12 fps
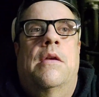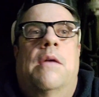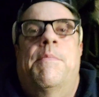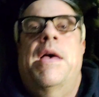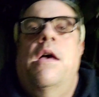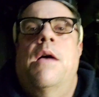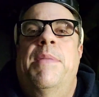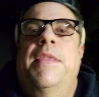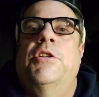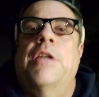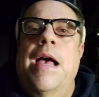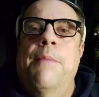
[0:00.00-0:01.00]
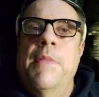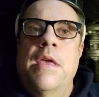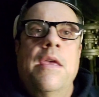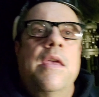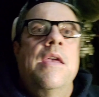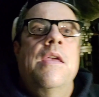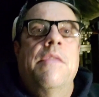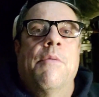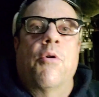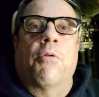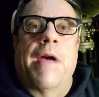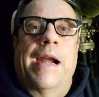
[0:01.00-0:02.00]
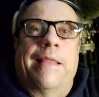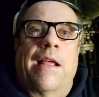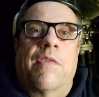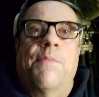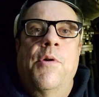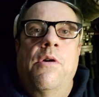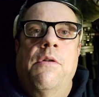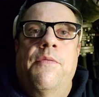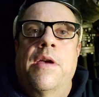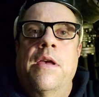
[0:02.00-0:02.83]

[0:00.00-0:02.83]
up in the shop, and then we'll grind it down smooth